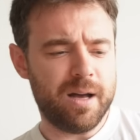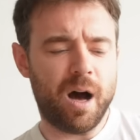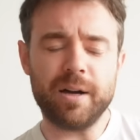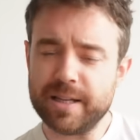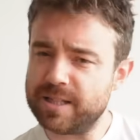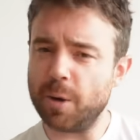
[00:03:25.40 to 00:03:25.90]

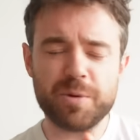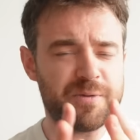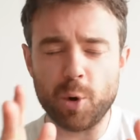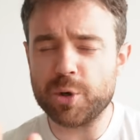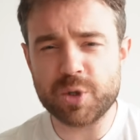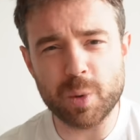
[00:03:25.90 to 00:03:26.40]
Arne Slot was
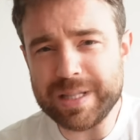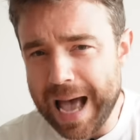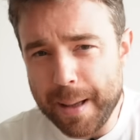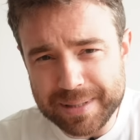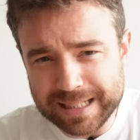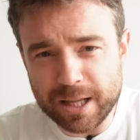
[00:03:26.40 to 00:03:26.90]
forced to
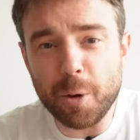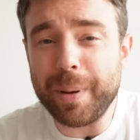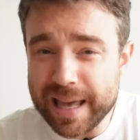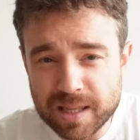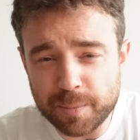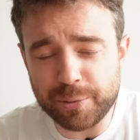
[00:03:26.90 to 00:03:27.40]
adapt a little
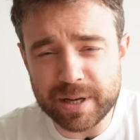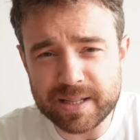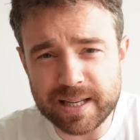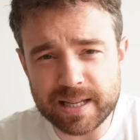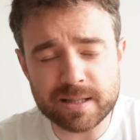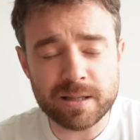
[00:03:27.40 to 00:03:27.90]
bit in the
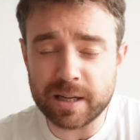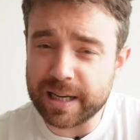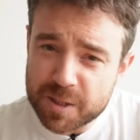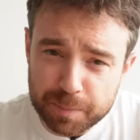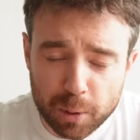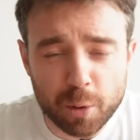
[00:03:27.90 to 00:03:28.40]
preseason and
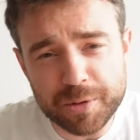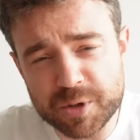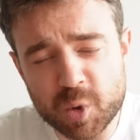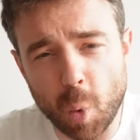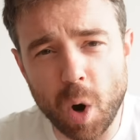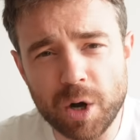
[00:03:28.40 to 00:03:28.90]
explore the
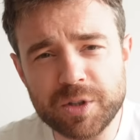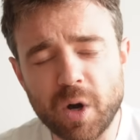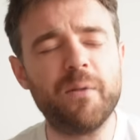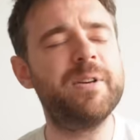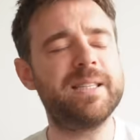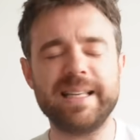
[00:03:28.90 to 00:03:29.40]
squad.
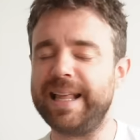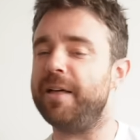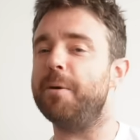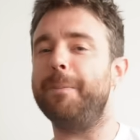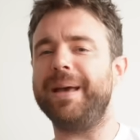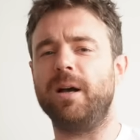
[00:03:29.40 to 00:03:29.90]
Obviously, now
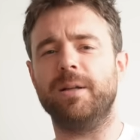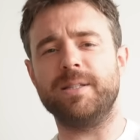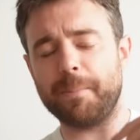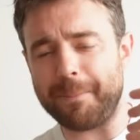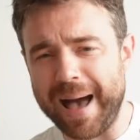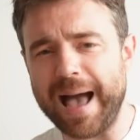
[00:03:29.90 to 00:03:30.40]
the big
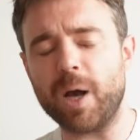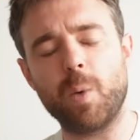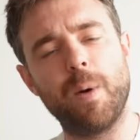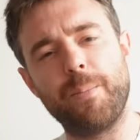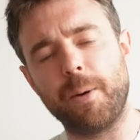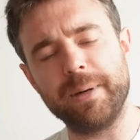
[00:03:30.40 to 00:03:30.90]
guns are back,
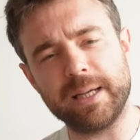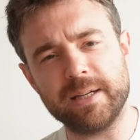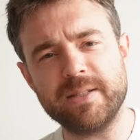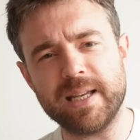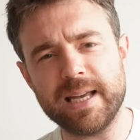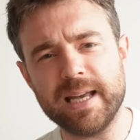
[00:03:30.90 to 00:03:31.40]
we're probably going
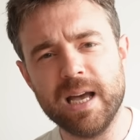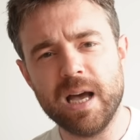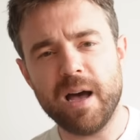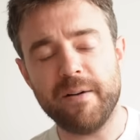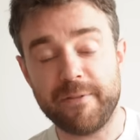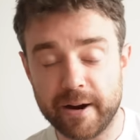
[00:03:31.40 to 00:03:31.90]
to see
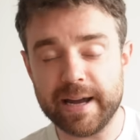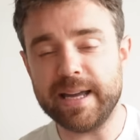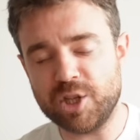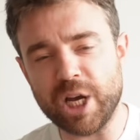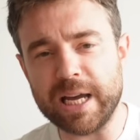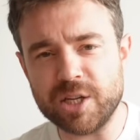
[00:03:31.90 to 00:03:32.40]
a
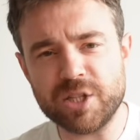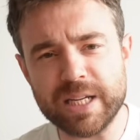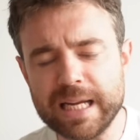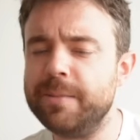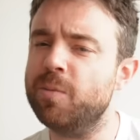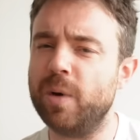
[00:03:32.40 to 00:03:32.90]
very changed
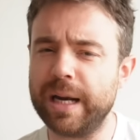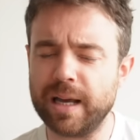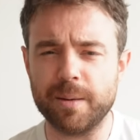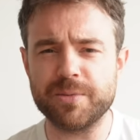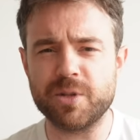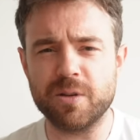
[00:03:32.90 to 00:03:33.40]
team when it
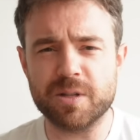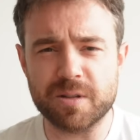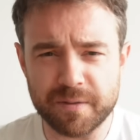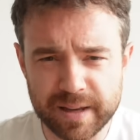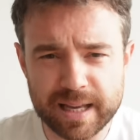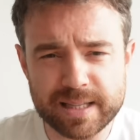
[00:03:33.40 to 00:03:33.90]
comes to the
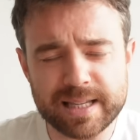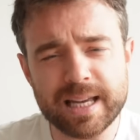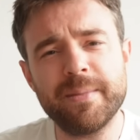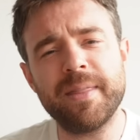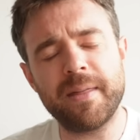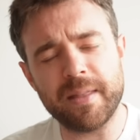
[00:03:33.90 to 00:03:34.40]
Sevilla
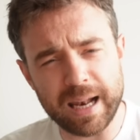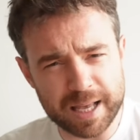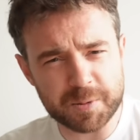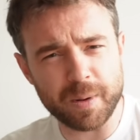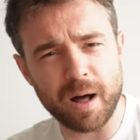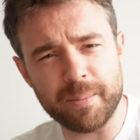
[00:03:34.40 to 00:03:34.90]
team and then the
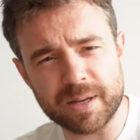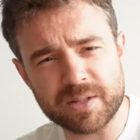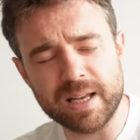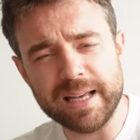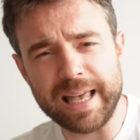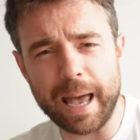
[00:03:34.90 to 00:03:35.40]
Las
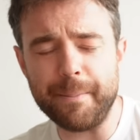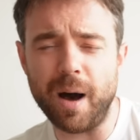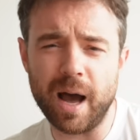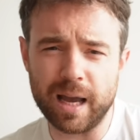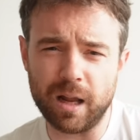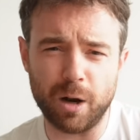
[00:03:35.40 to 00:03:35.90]
Palmas game
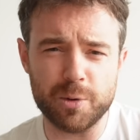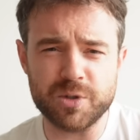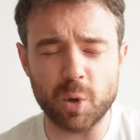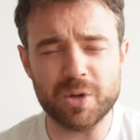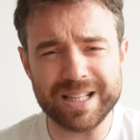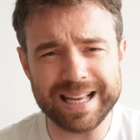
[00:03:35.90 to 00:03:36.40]
behind closed
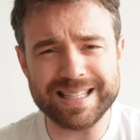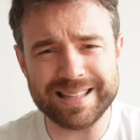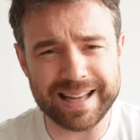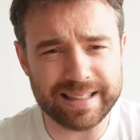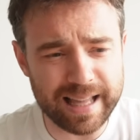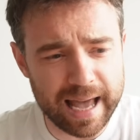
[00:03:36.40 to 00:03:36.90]
doors later
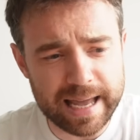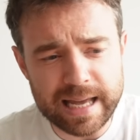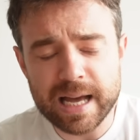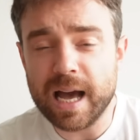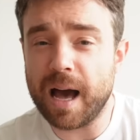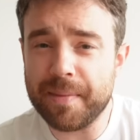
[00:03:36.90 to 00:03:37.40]
that day.
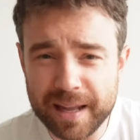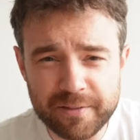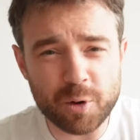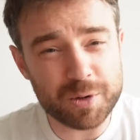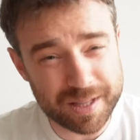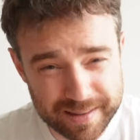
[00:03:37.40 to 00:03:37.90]
And then,
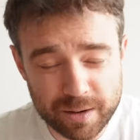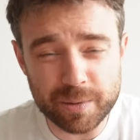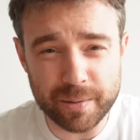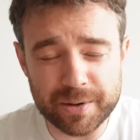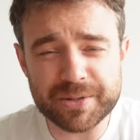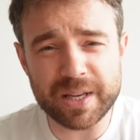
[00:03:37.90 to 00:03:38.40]
of course, I think
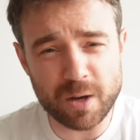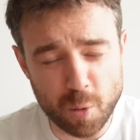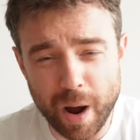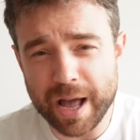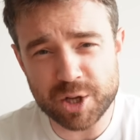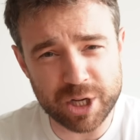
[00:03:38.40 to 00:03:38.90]
we will see
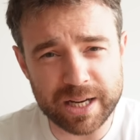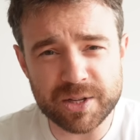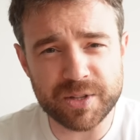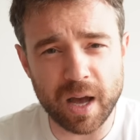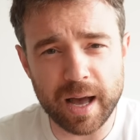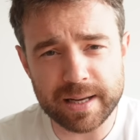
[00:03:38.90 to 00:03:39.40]
quite a
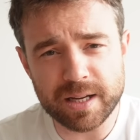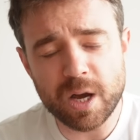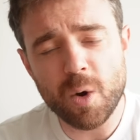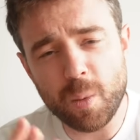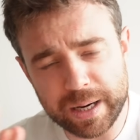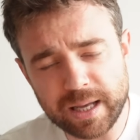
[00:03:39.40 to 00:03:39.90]
changed side
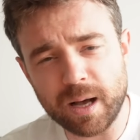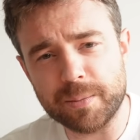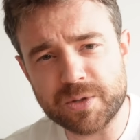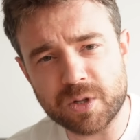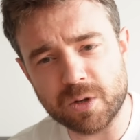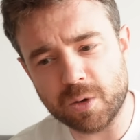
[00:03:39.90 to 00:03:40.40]
when it
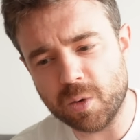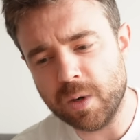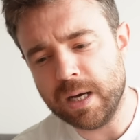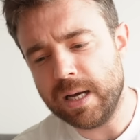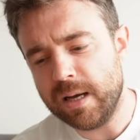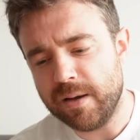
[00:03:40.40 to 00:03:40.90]
comes to,
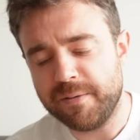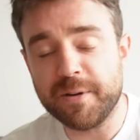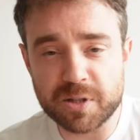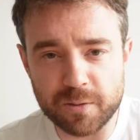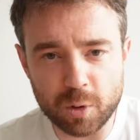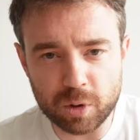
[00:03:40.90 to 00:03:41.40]

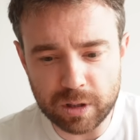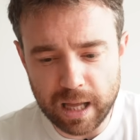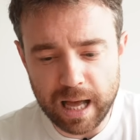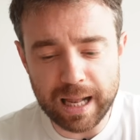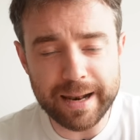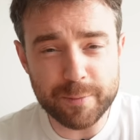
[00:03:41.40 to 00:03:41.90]
first of all,
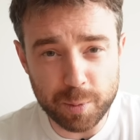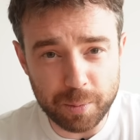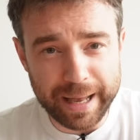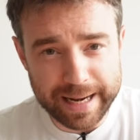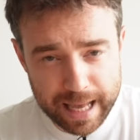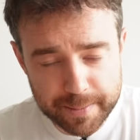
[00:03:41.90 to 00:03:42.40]
uh, Liverpool
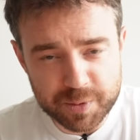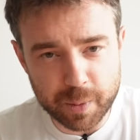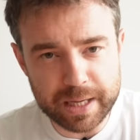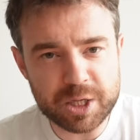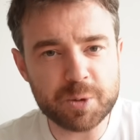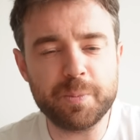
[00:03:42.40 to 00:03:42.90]
playing
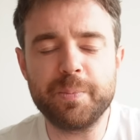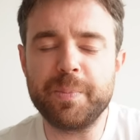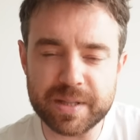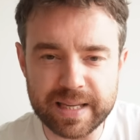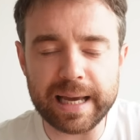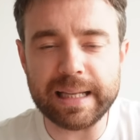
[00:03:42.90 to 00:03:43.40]
Ipswich,
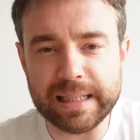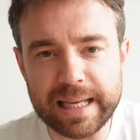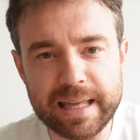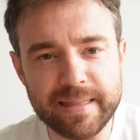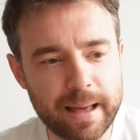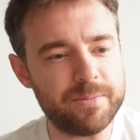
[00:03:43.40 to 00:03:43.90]
but
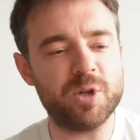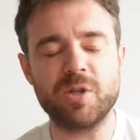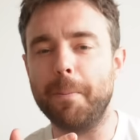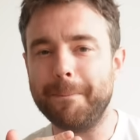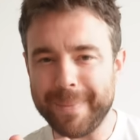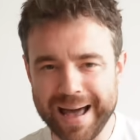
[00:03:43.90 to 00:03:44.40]
secondly, them
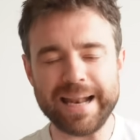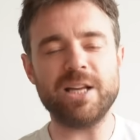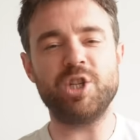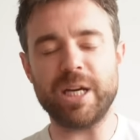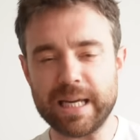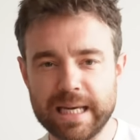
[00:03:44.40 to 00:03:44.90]
just
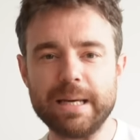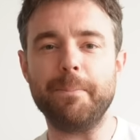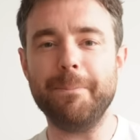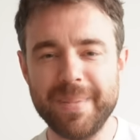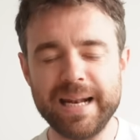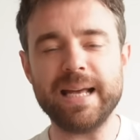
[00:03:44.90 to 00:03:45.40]
managing
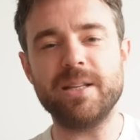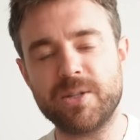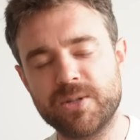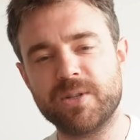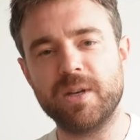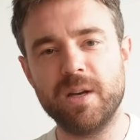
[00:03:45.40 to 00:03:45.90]

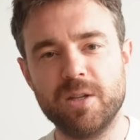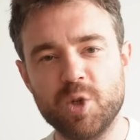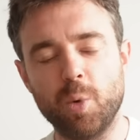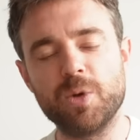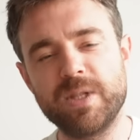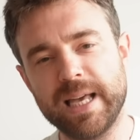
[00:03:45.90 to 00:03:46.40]
minutes
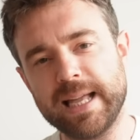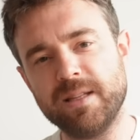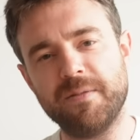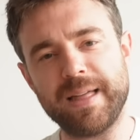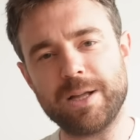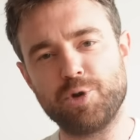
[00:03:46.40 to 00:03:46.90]
towards the end
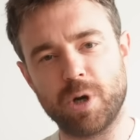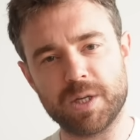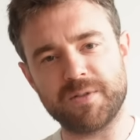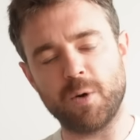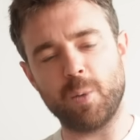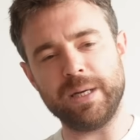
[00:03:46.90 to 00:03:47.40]
of that
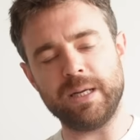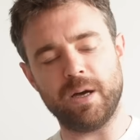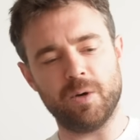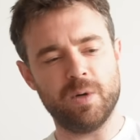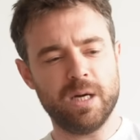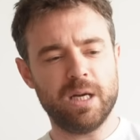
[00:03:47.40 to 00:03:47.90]
transfer
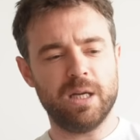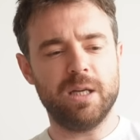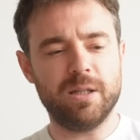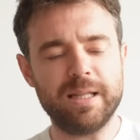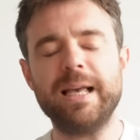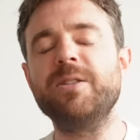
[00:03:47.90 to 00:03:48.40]
window.
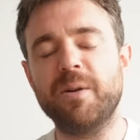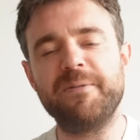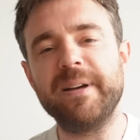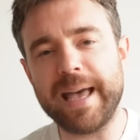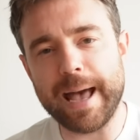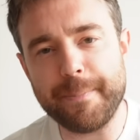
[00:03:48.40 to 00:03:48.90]
Let's not
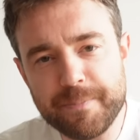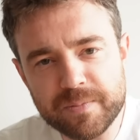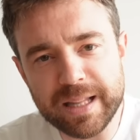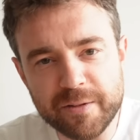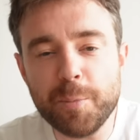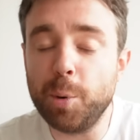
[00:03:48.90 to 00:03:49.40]
forget,
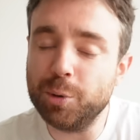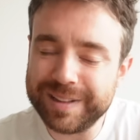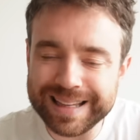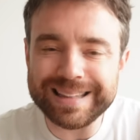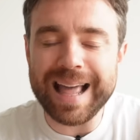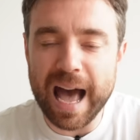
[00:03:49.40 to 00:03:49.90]
Liverpool
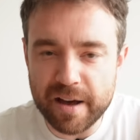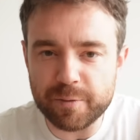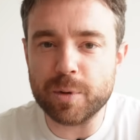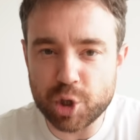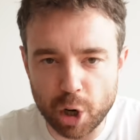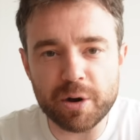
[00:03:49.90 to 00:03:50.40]
didn't have
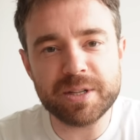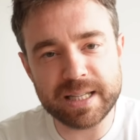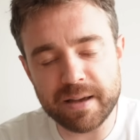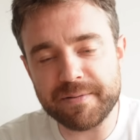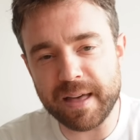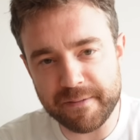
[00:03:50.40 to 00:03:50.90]

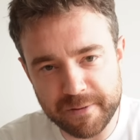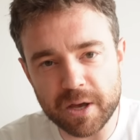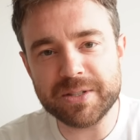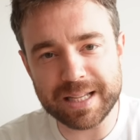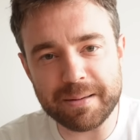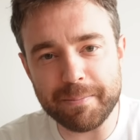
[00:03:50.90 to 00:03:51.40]
majority of their
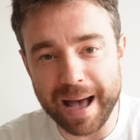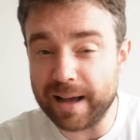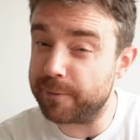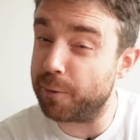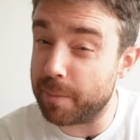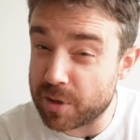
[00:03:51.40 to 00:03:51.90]
first team
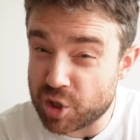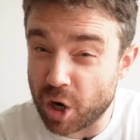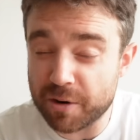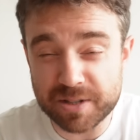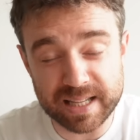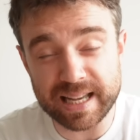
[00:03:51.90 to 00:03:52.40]
back for a
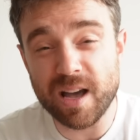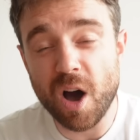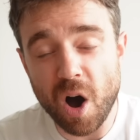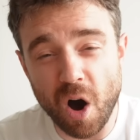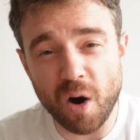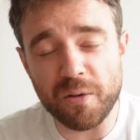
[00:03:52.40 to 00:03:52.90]
majority
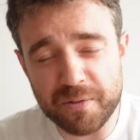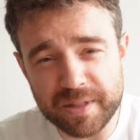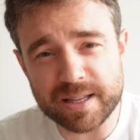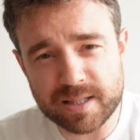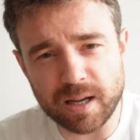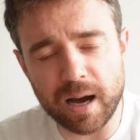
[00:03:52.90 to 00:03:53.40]
of
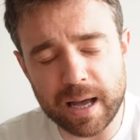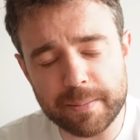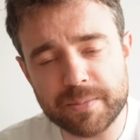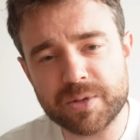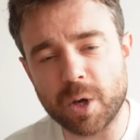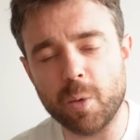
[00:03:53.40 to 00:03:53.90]
this
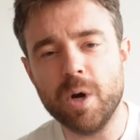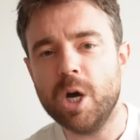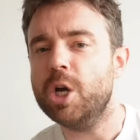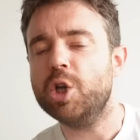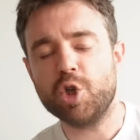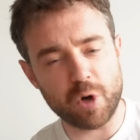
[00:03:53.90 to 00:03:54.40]
time. So
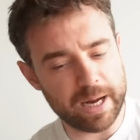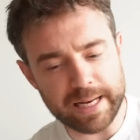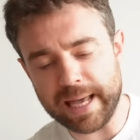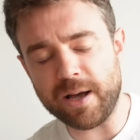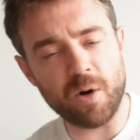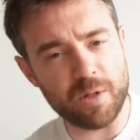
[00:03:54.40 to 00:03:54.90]

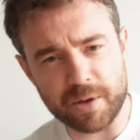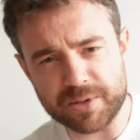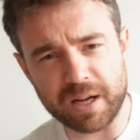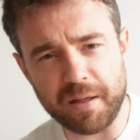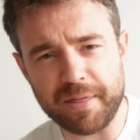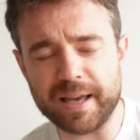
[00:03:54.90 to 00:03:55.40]
training, all those
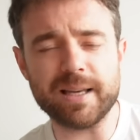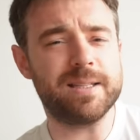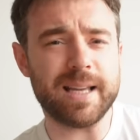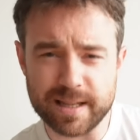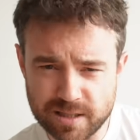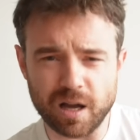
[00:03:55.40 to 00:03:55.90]
kind of things.
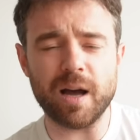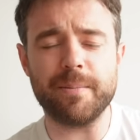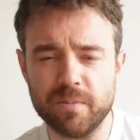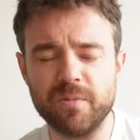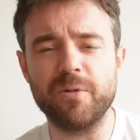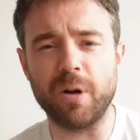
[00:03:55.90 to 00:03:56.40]
takes
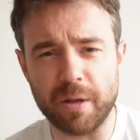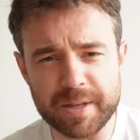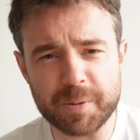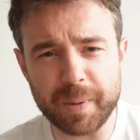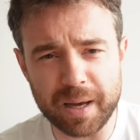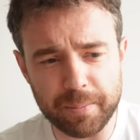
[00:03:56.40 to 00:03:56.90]
time for a lot of
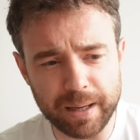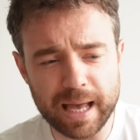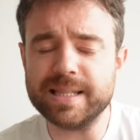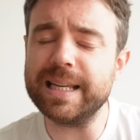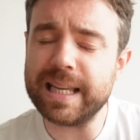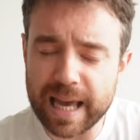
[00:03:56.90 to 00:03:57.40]
these bigger
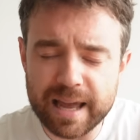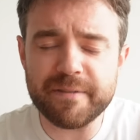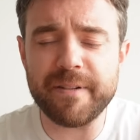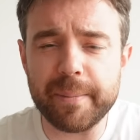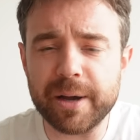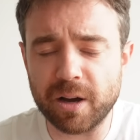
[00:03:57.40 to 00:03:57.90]
players, and it gave
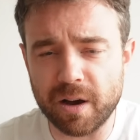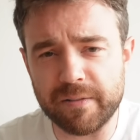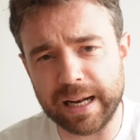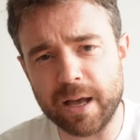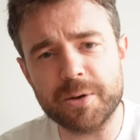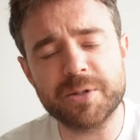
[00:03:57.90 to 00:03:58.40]
Fabio
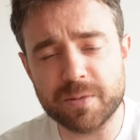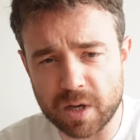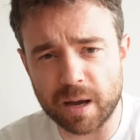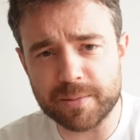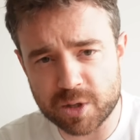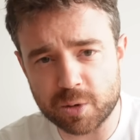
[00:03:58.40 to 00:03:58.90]
Carvalho some
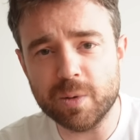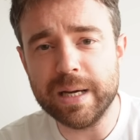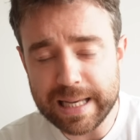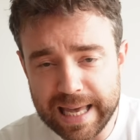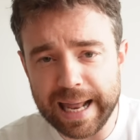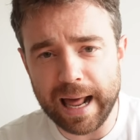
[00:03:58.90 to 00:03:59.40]
time to
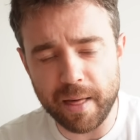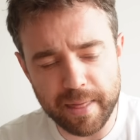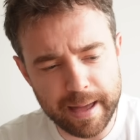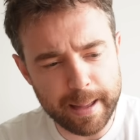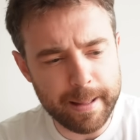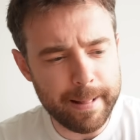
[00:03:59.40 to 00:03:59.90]
get out
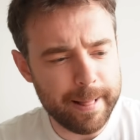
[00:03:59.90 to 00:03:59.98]
there.